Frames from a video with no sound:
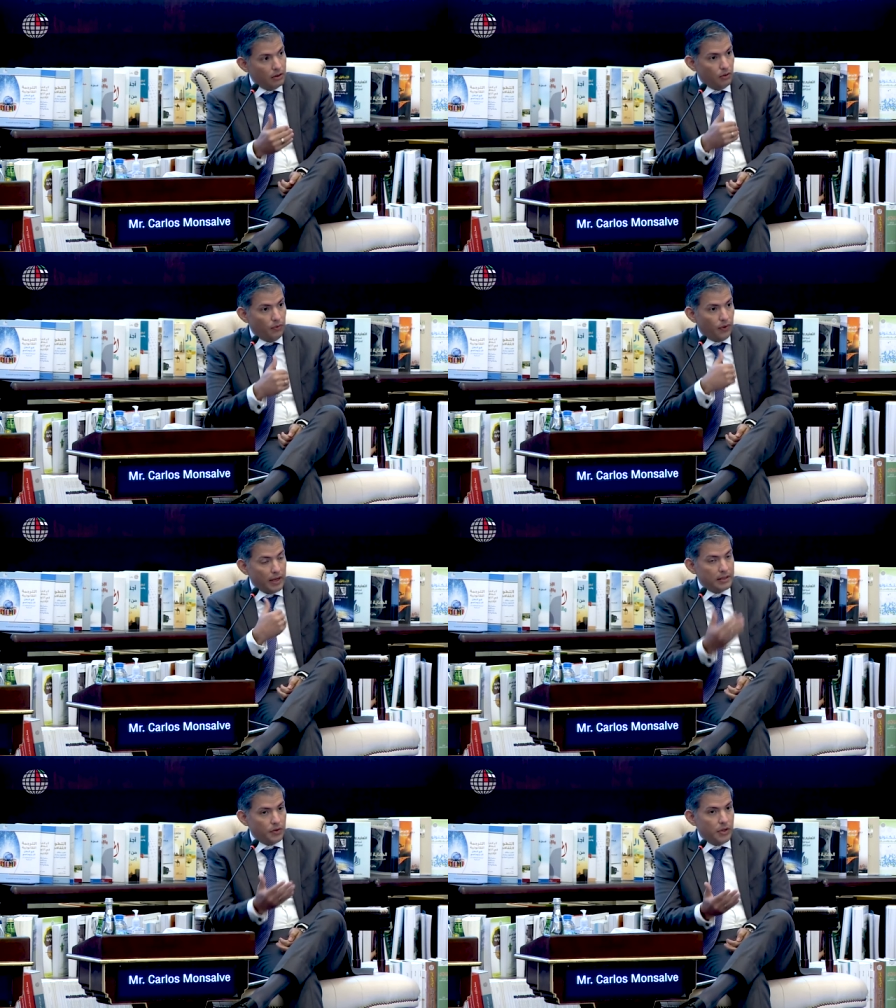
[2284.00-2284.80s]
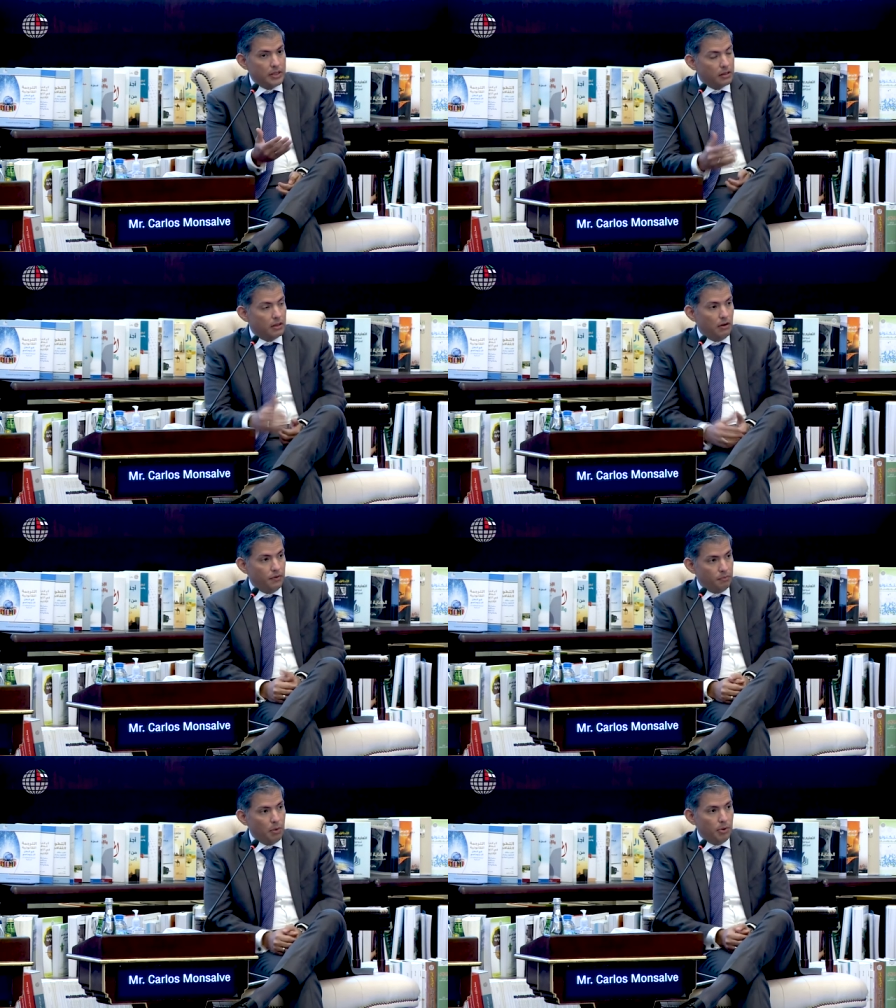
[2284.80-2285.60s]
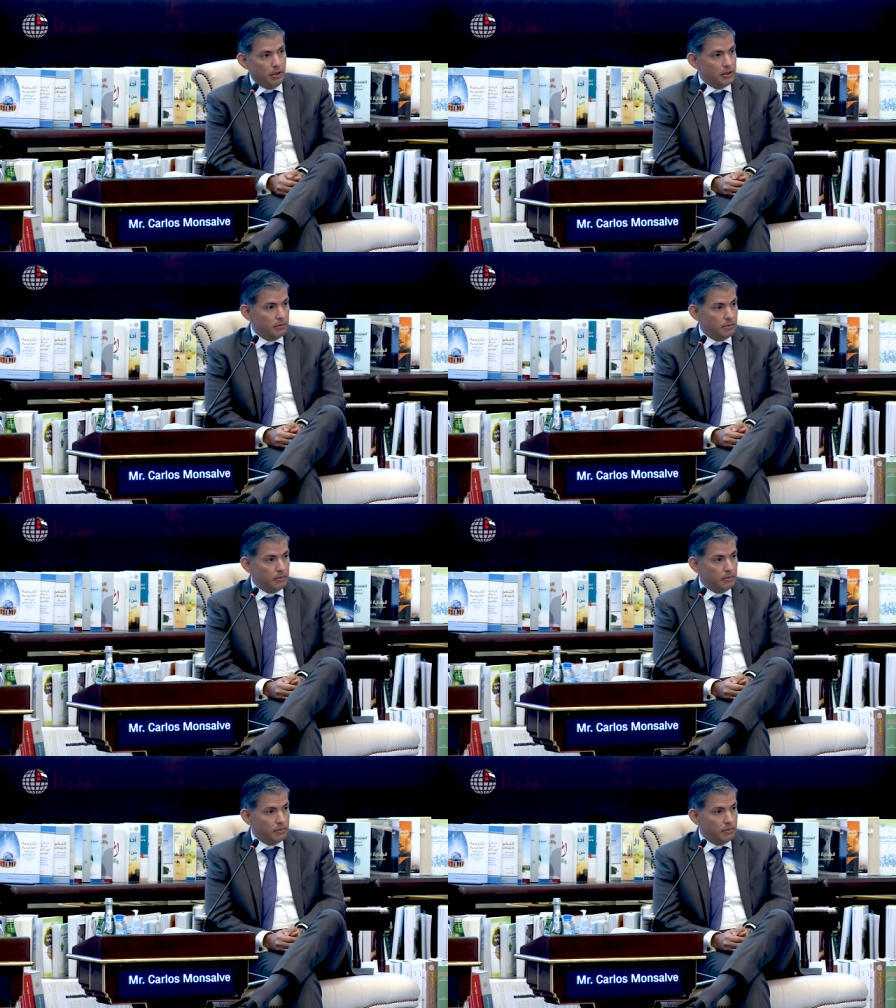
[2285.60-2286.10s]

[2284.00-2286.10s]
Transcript: to face the risk of populism.